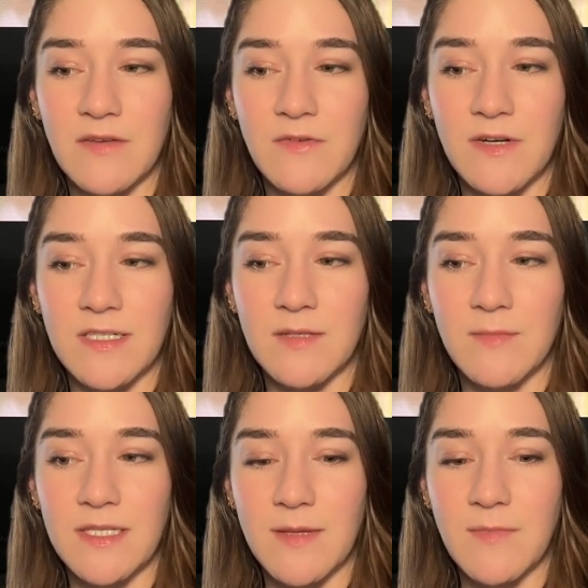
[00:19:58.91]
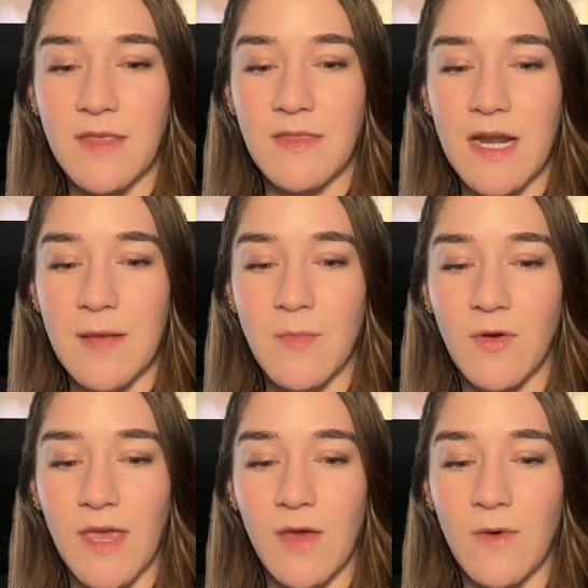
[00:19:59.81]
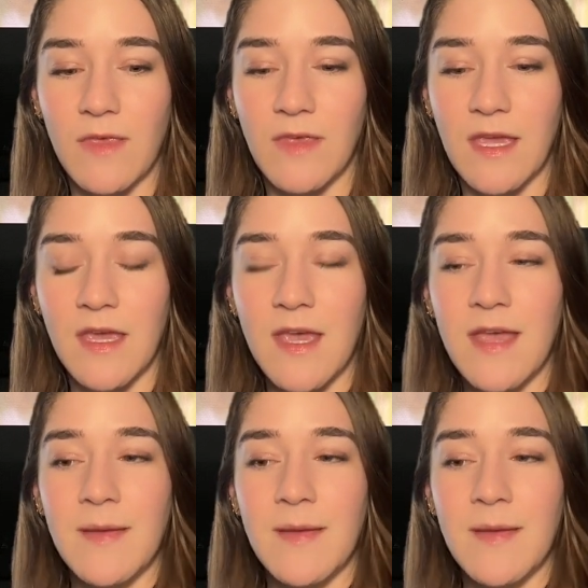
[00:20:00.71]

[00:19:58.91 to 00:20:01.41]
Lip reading: for it to be something that I'm okay with, like